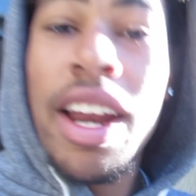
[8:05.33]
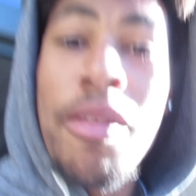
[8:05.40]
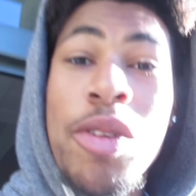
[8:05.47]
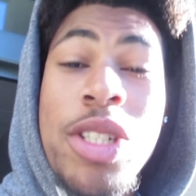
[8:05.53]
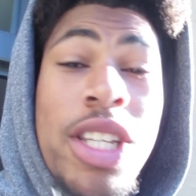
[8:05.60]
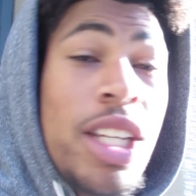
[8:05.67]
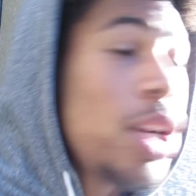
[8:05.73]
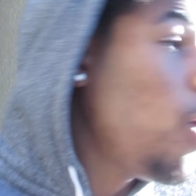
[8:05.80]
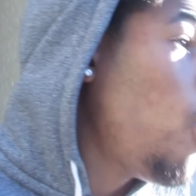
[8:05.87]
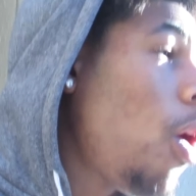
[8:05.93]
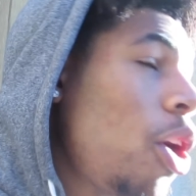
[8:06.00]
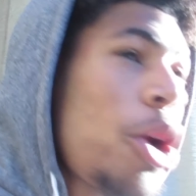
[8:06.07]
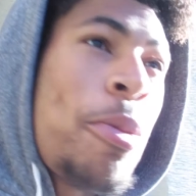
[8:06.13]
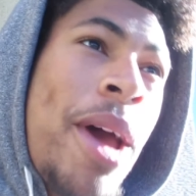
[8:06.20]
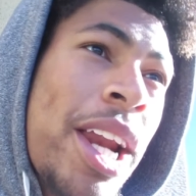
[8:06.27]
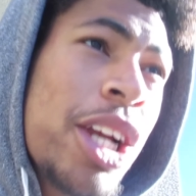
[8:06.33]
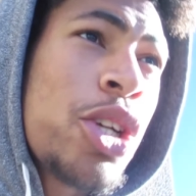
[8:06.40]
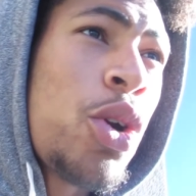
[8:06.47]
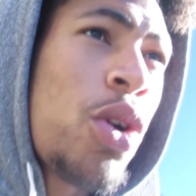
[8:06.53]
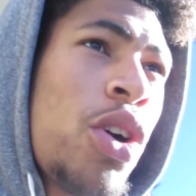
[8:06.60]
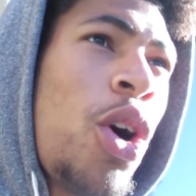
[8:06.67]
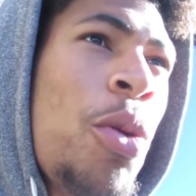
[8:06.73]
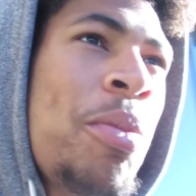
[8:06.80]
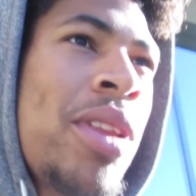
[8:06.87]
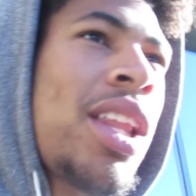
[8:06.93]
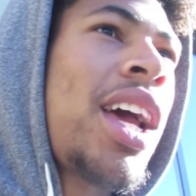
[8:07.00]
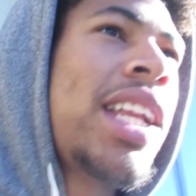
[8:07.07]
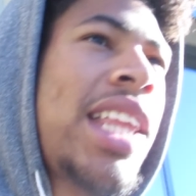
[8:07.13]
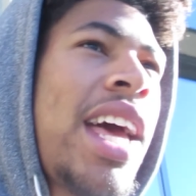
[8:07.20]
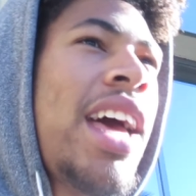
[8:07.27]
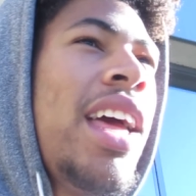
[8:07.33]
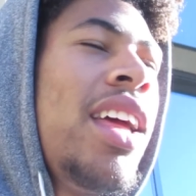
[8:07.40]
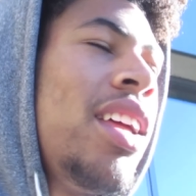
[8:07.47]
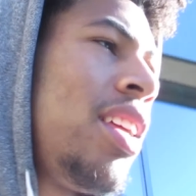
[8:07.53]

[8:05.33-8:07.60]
never seen no automatic door open like that.